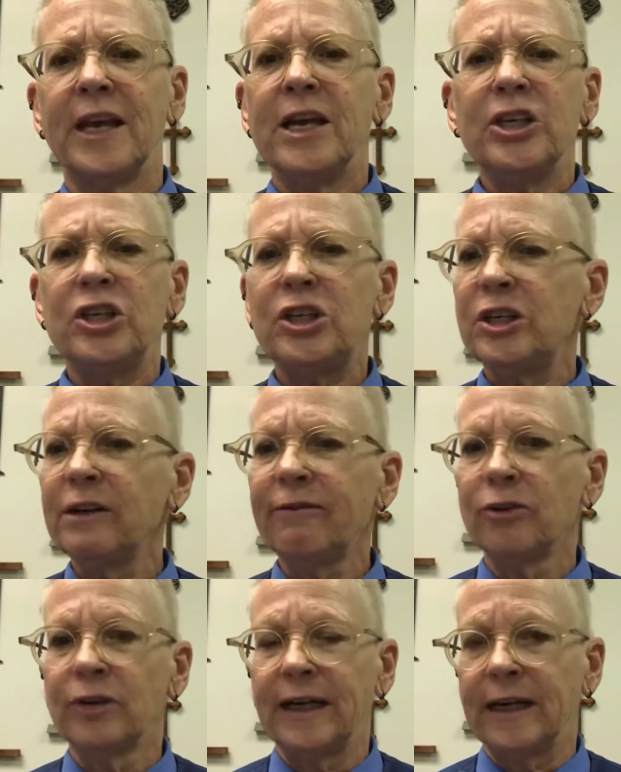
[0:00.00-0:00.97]

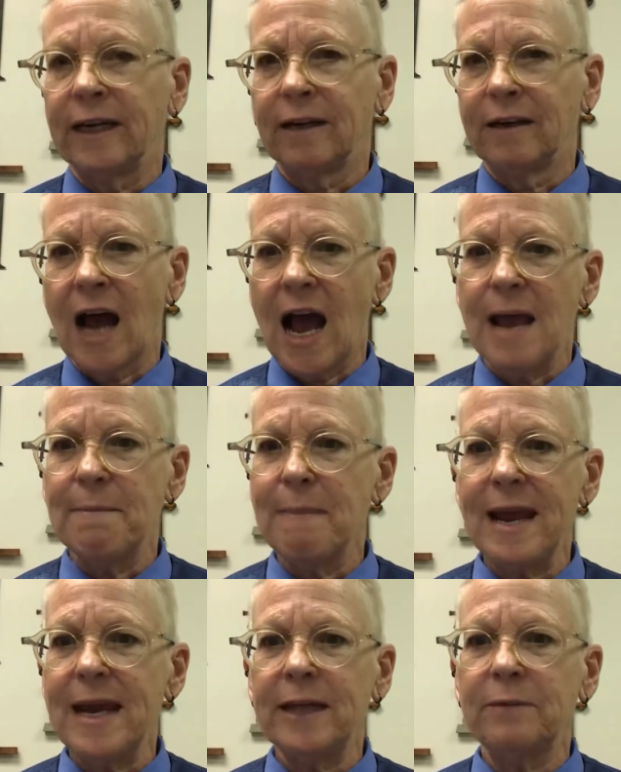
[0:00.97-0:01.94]
Shivering, I
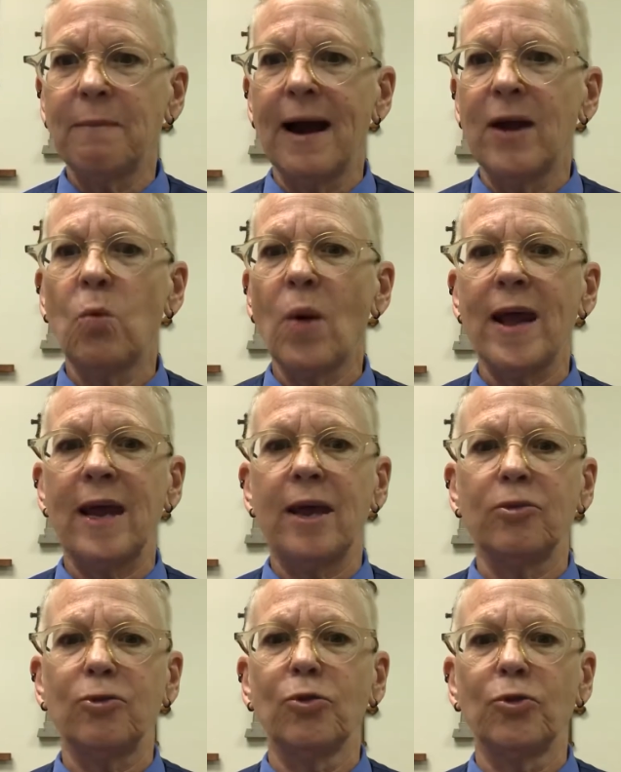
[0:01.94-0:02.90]
made my way
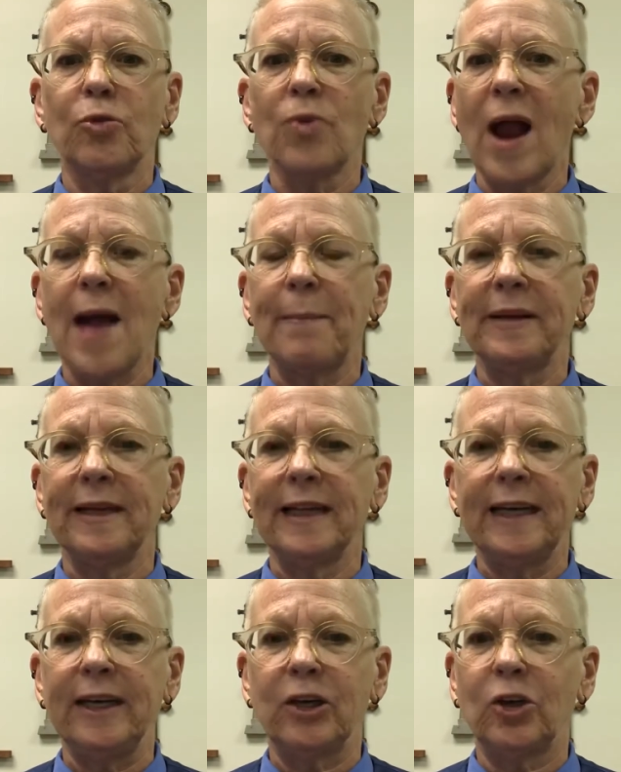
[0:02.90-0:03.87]
through the
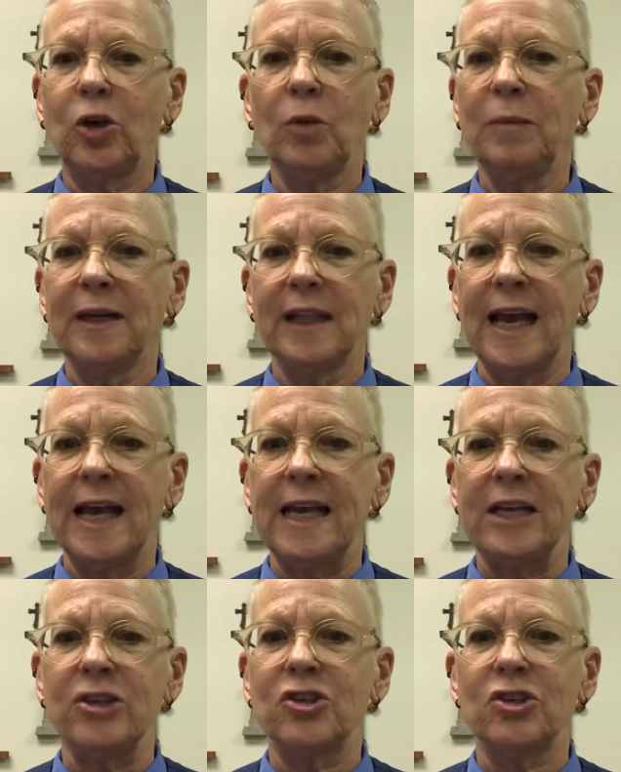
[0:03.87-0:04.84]
rapidly
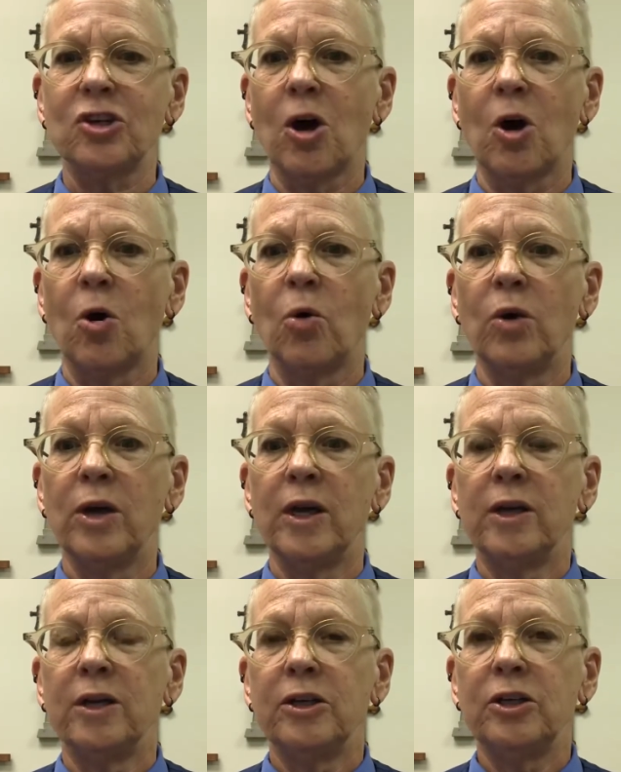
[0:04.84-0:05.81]
accumulating snow
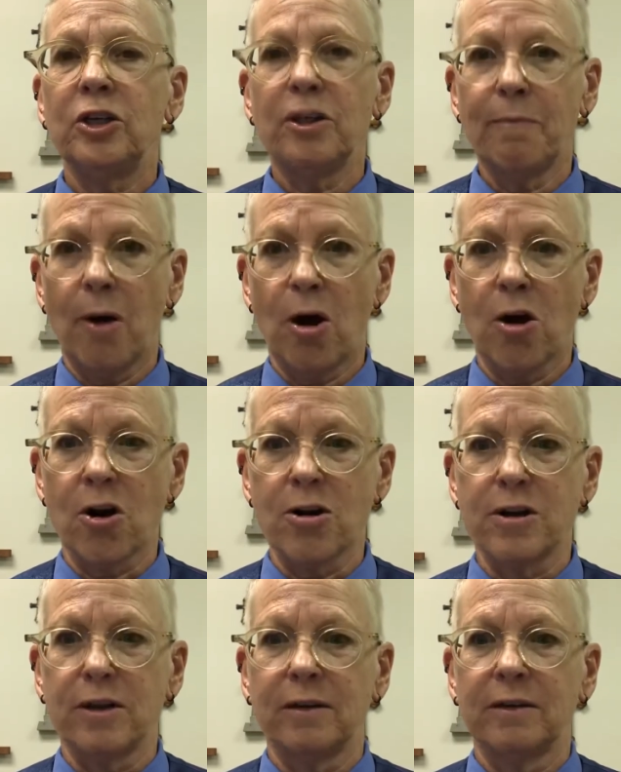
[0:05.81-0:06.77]
to the
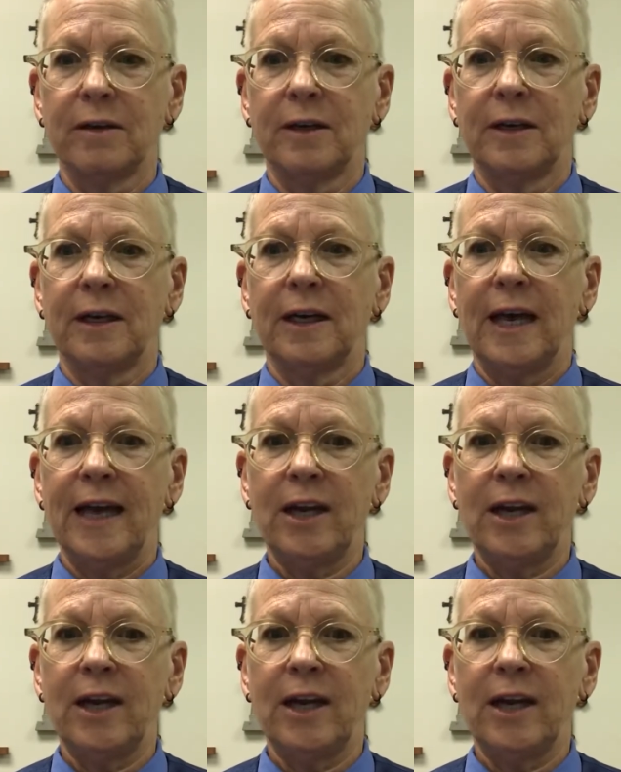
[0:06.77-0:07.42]
barn and